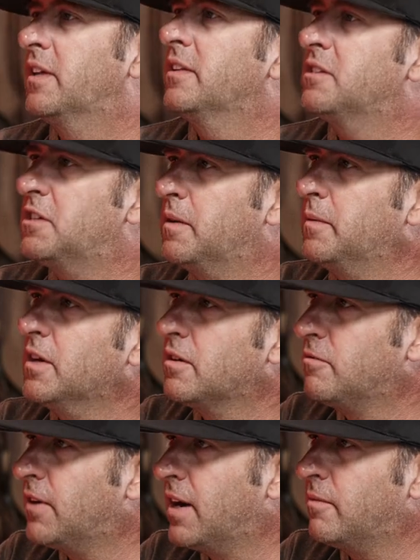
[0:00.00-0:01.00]
getting the same
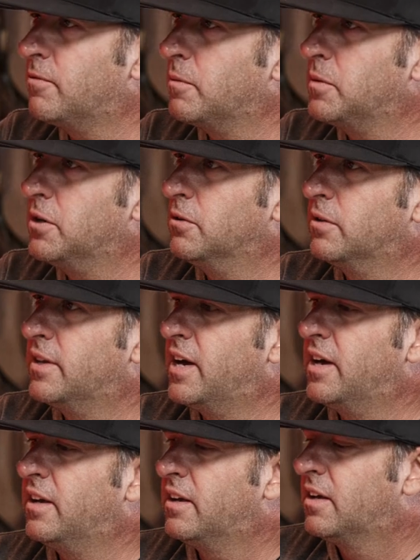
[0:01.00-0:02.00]
kind of vibe from you,
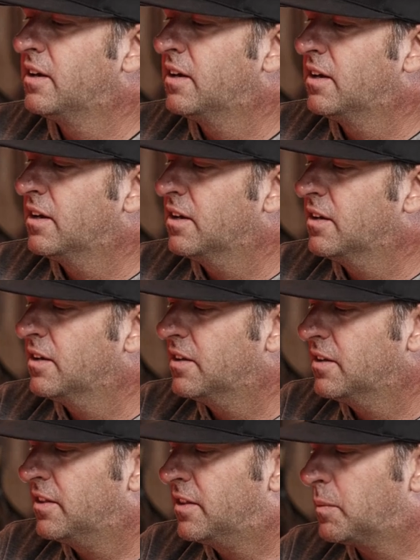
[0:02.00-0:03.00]
that
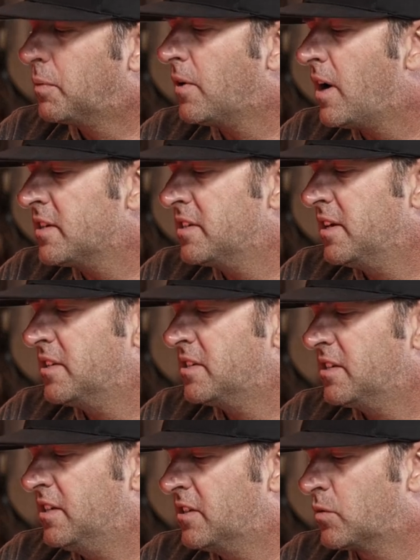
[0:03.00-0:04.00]
the
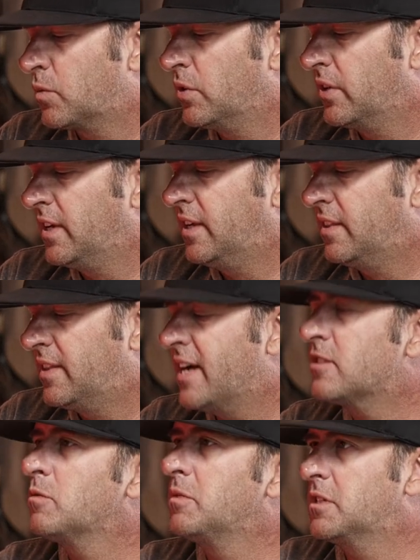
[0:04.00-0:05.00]
process is really,
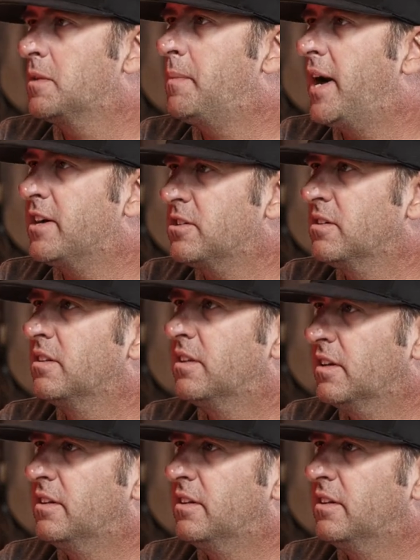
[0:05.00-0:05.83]
that's almost the passion, the